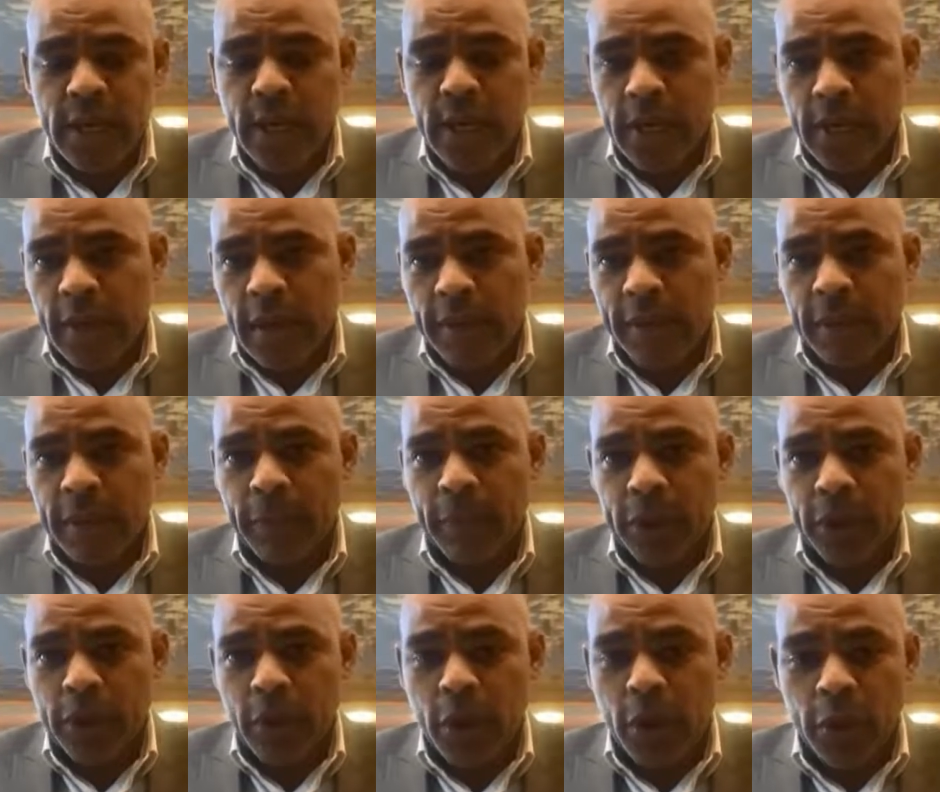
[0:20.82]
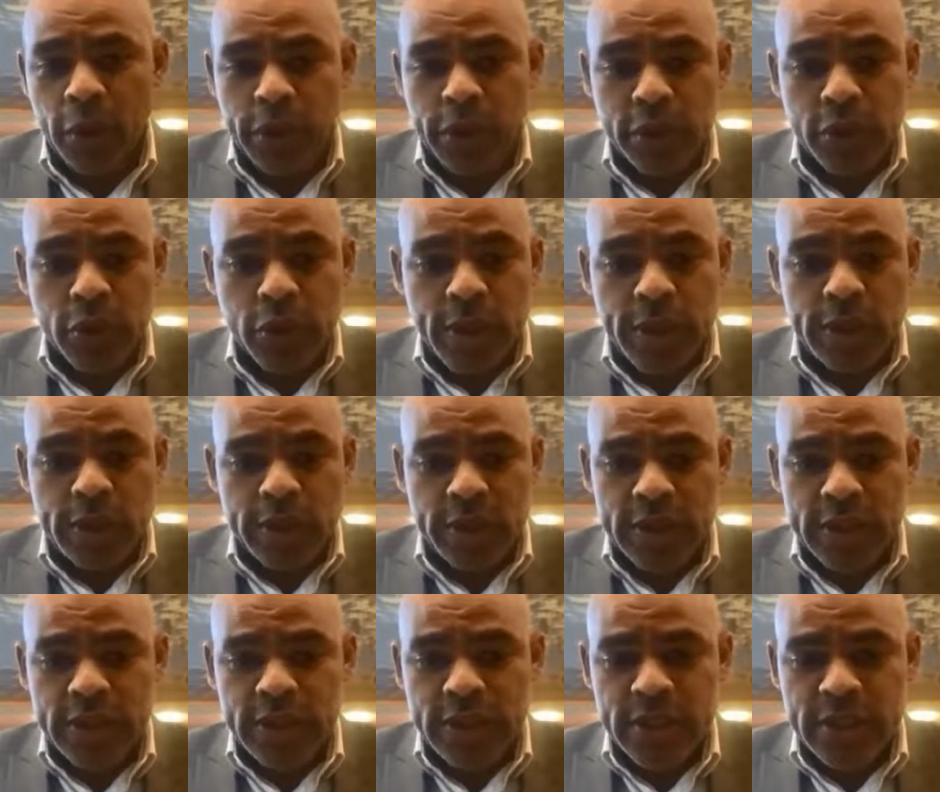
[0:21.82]
um, and we while we do
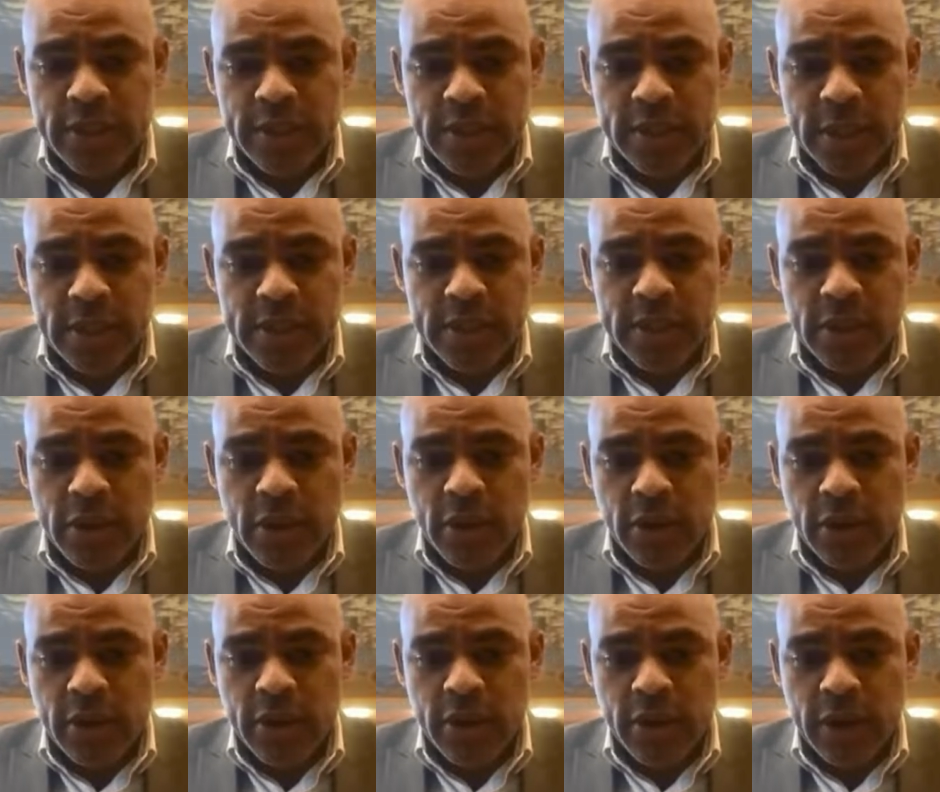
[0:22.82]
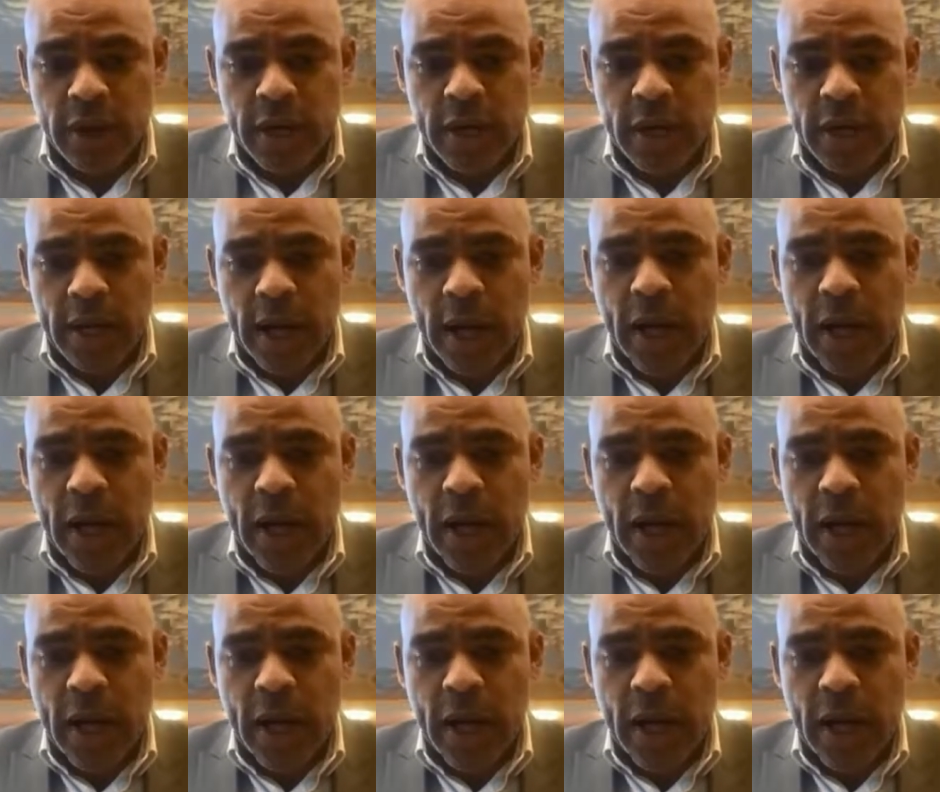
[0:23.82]
recognise this does not uh,